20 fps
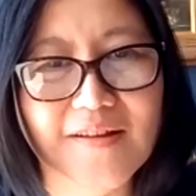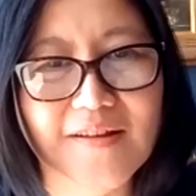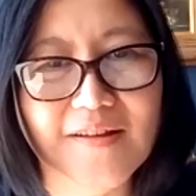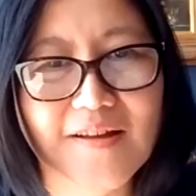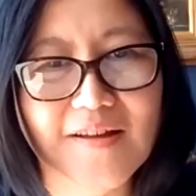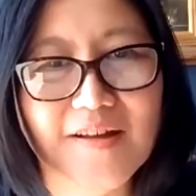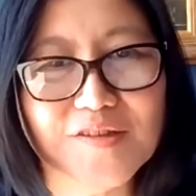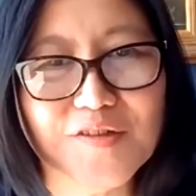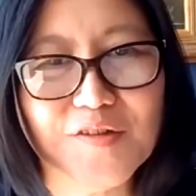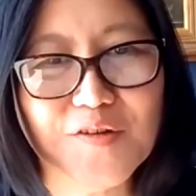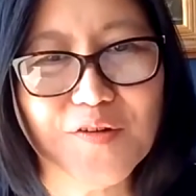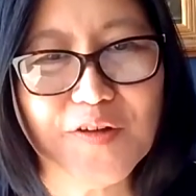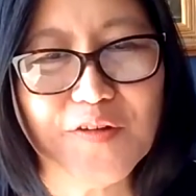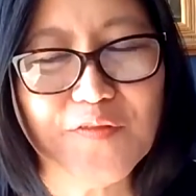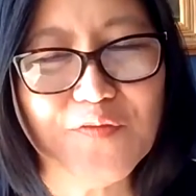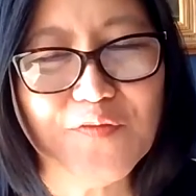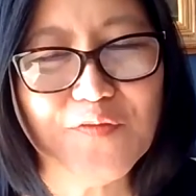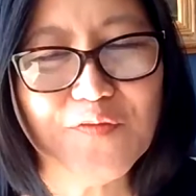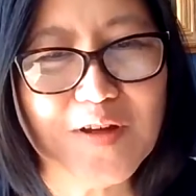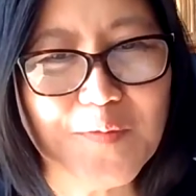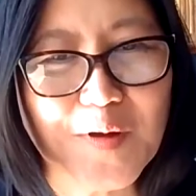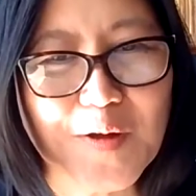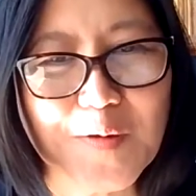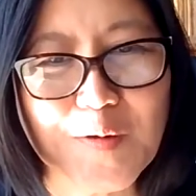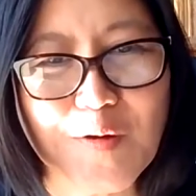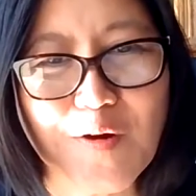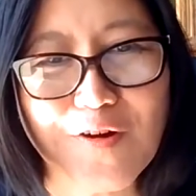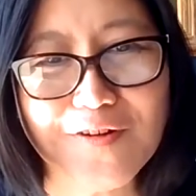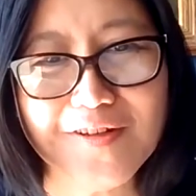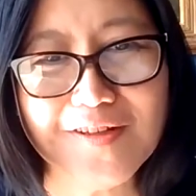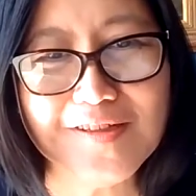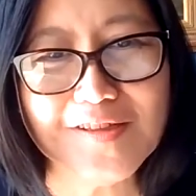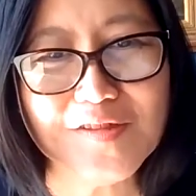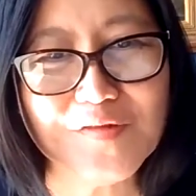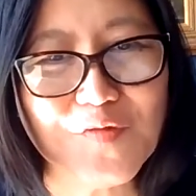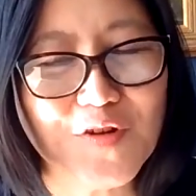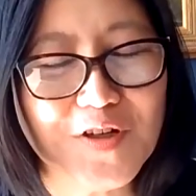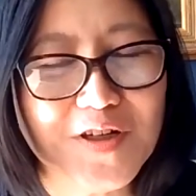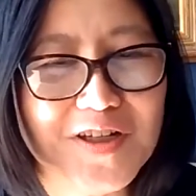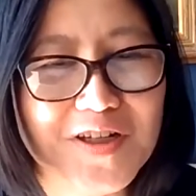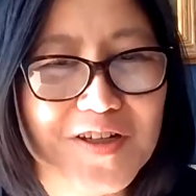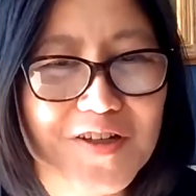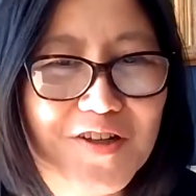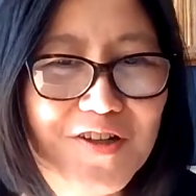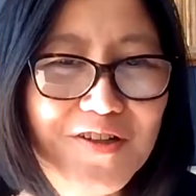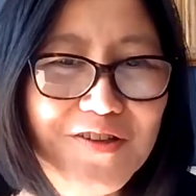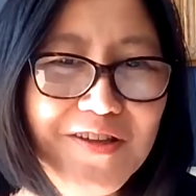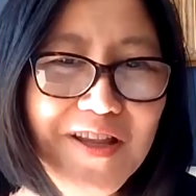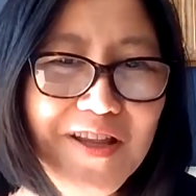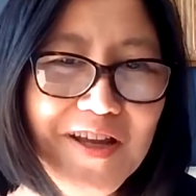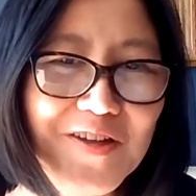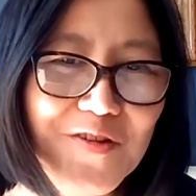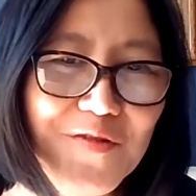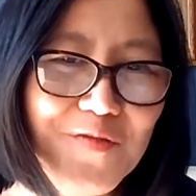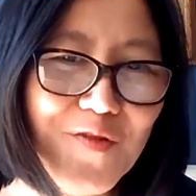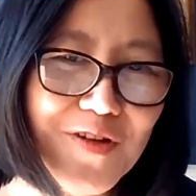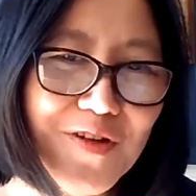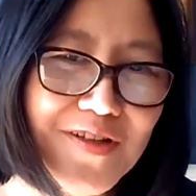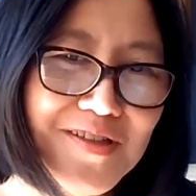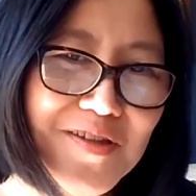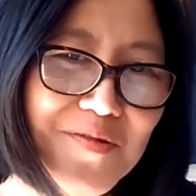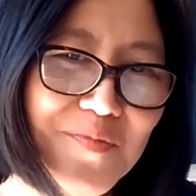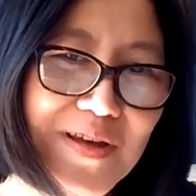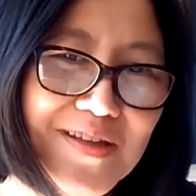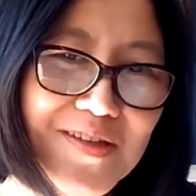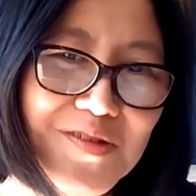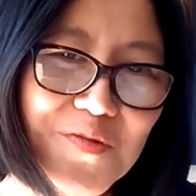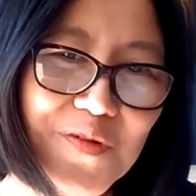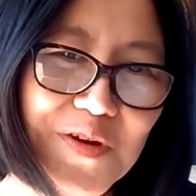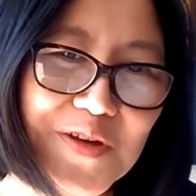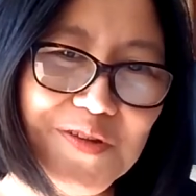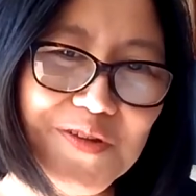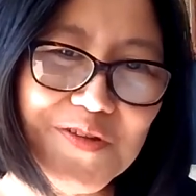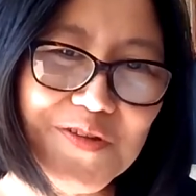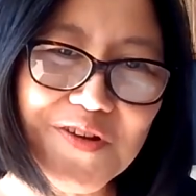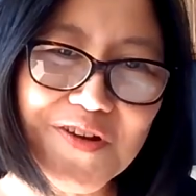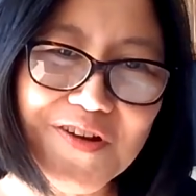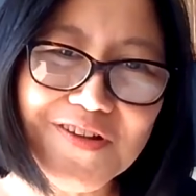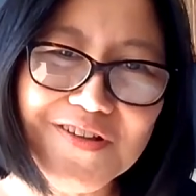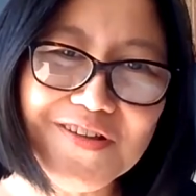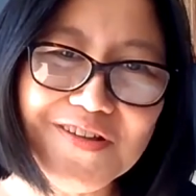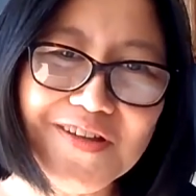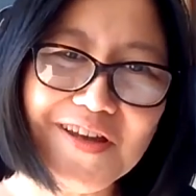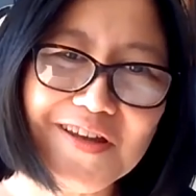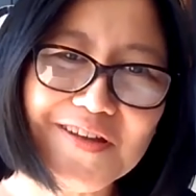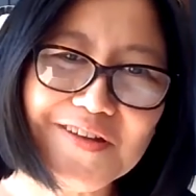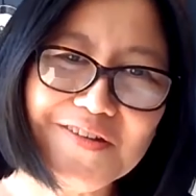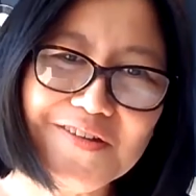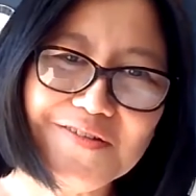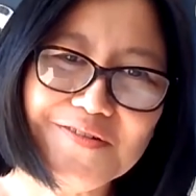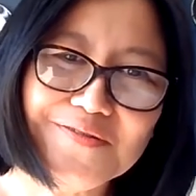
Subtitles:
So if the audience want to contact you, what is the best way to contact you?